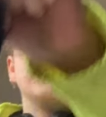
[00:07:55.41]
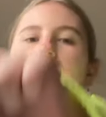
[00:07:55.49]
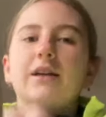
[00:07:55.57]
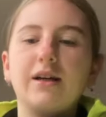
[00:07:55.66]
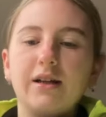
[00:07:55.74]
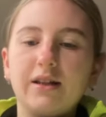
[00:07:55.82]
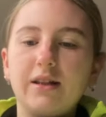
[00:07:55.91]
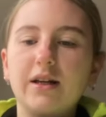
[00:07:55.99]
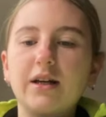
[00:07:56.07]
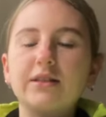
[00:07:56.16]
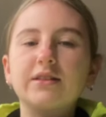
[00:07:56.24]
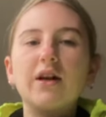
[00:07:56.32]
like
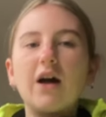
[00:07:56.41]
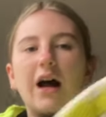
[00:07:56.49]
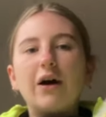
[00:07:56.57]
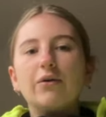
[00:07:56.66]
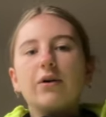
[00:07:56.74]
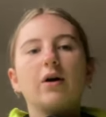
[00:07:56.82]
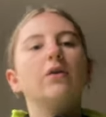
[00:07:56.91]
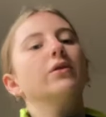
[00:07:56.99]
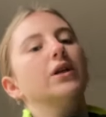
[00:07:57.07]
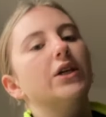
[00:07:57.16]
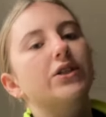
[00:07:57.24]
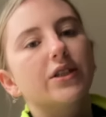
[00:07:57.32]
I start out cold
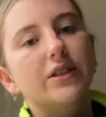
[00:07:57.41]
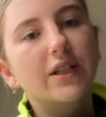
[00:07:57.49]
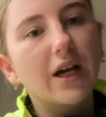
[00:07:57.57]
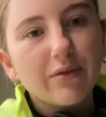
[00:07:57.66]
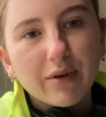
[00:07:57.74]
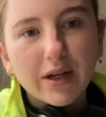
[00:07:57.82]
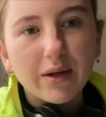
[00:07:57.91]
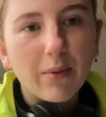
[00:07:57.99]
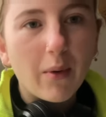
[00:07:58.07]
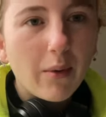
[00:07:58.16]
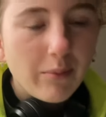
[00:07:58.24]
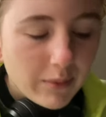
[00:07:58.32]
and I just get really
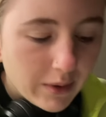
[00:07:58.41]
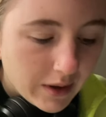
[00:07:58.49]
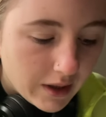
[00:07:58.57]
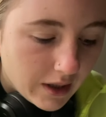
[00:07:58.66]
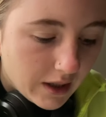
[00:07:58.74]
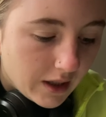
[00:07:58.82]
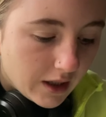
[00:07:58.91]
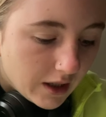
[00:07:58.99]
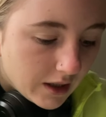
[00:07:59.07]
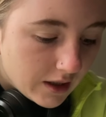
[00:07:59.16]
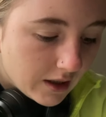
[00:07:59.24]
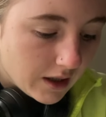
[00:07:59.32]
warm.
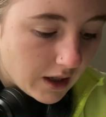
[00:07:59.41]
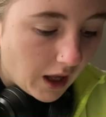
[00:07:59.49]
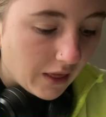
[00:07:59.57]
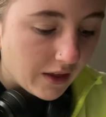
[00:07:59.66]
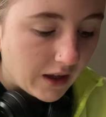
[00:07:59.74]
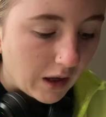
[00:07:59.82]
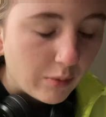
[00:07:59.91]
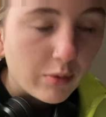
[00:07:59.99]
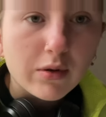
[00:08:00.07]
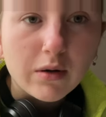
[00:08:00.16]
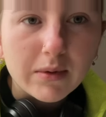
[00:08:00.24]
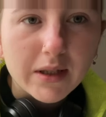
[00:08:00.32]
I think I'm
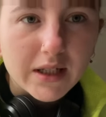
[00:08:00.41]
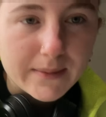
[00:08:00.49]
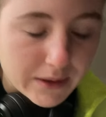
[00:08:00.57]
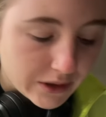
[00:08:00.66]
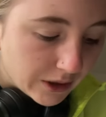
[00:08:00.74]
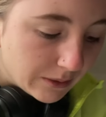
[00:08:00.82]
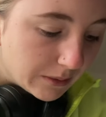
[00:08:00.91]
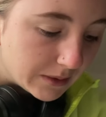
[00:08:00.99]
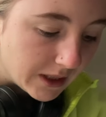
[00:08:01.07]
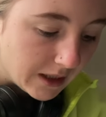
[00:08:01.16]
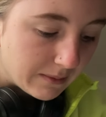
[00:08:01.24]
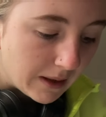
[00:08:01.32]
probably going to be too warm
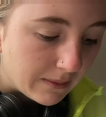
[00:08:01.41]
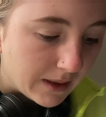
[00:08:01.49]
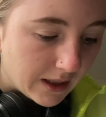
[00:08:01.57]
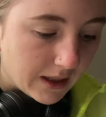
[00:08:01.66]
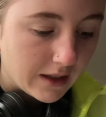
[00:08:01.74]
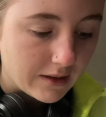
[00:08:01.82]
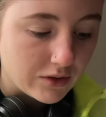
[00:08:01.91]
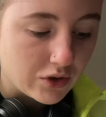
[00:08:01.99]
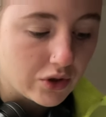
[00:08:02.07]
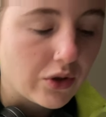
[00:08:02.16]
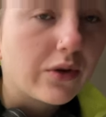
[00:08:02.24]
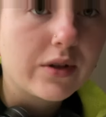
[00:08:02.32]
today. Maybe
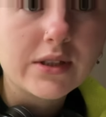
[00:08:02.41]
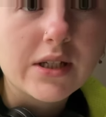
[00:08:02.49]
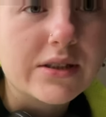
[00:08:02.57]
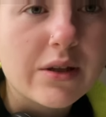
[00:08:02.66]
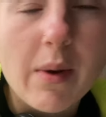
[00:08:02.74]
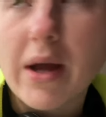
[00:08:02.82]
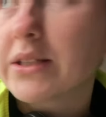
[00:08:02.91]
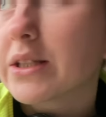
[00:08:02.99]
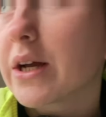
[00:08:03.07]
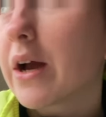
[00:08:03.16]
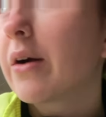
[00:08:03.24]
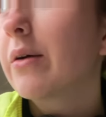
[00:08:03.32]
shorts is the way to
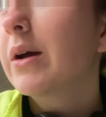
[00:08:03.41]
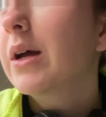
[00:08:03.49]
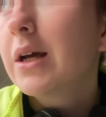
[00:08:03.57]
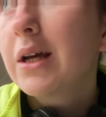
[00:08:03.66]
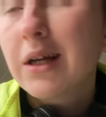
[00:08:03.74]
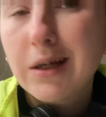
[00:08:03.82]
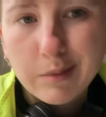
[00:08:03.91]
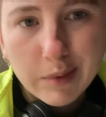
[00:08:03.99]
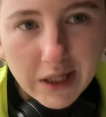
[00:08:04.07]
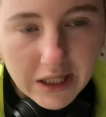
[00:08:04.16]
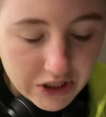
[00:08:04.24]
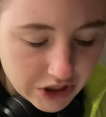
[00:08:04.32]
go. But
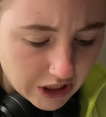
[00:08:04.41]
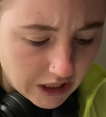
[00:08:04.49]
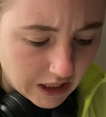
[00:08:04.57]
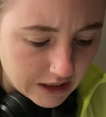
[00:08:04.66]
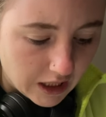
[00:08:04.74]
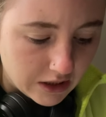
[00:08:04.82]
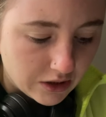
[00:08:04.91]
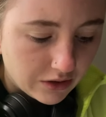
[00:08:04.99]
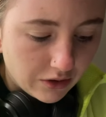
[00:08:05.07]
it is chilly. It's like 2